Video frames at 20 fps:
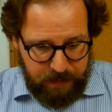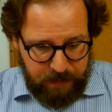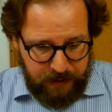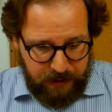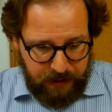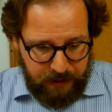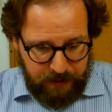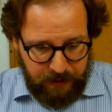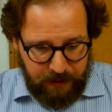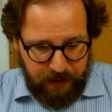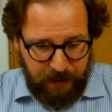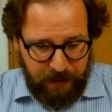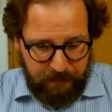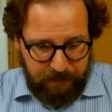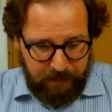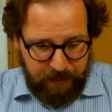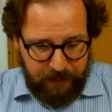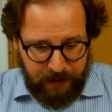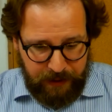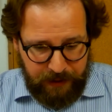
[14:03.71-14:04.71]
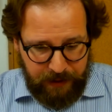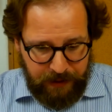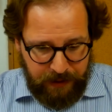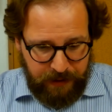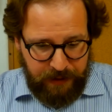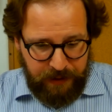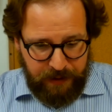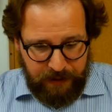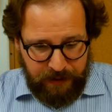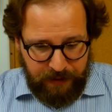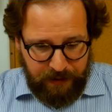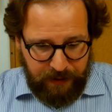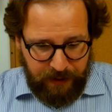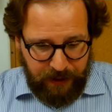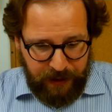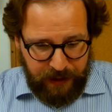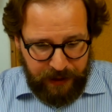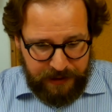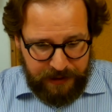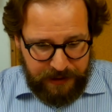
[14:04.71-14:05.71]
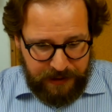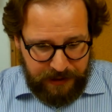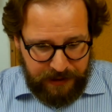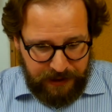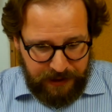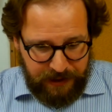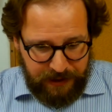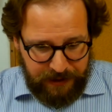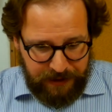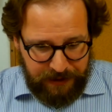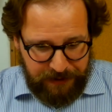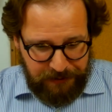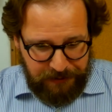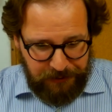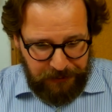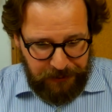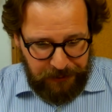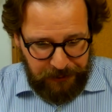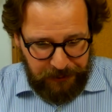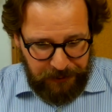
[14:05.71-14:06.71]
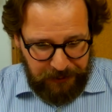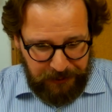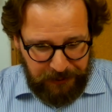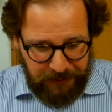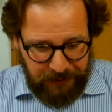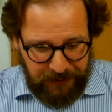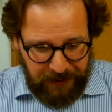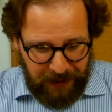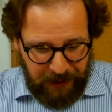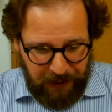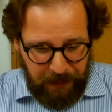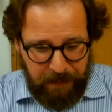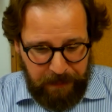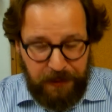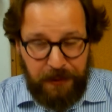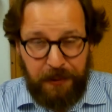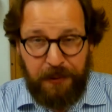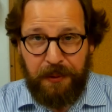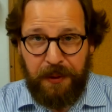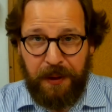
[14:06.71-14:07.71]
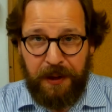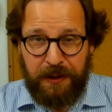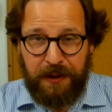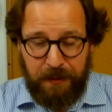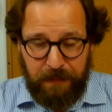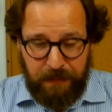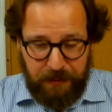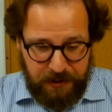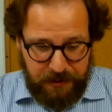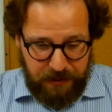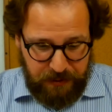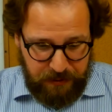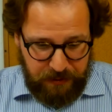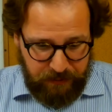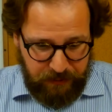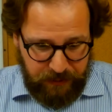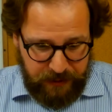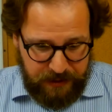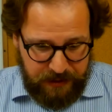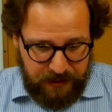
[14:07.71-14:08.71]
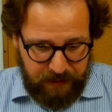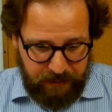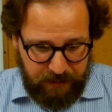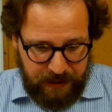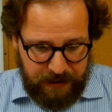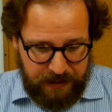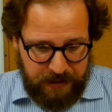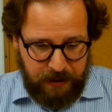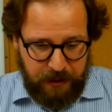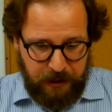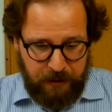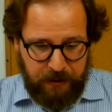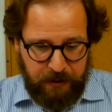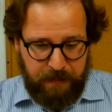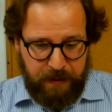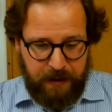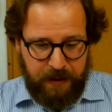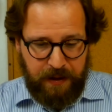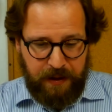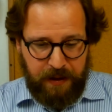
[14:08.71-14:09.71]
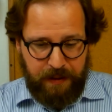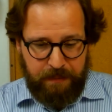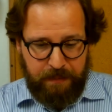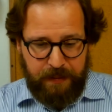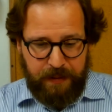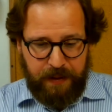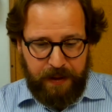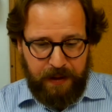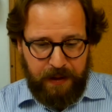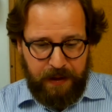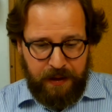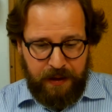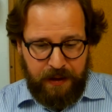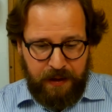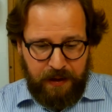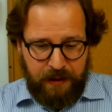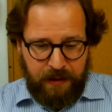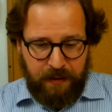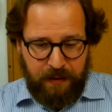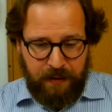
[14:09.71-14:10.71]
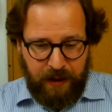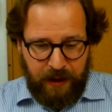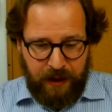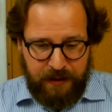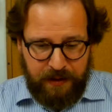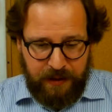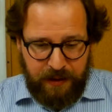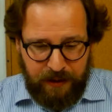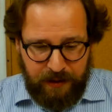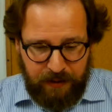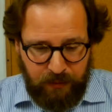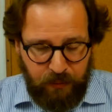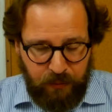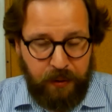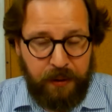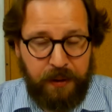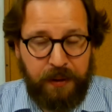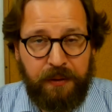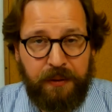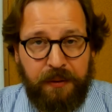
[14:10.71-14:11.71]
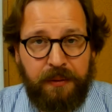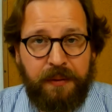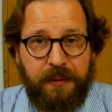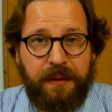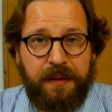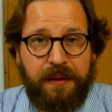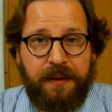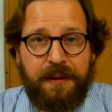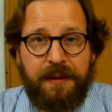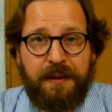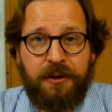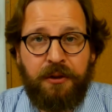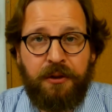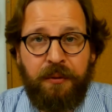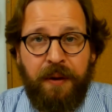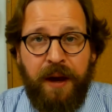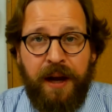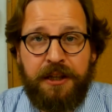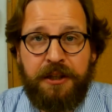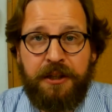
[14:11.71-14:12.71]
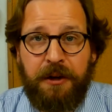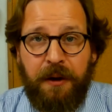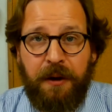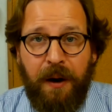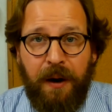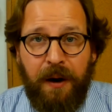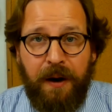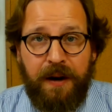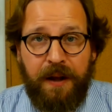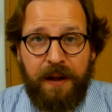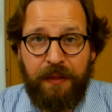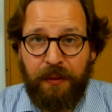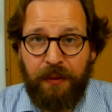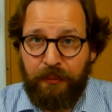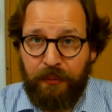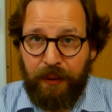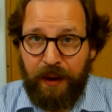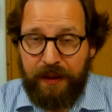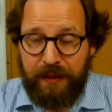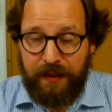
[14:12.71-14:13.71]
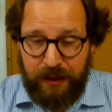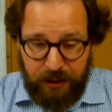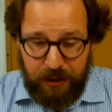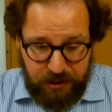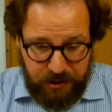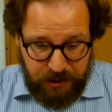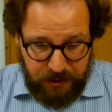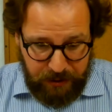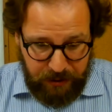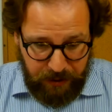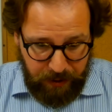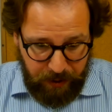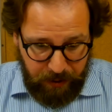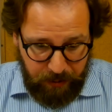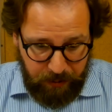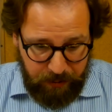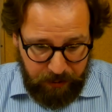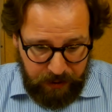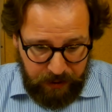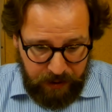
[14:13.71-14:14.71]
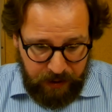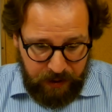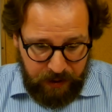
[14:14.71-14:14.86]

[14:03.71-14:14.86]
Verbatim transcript: be the company that uh, will help you in your pursuit of wisdom. That's not going to be the company that uh, will direct your heart in the way that you should go.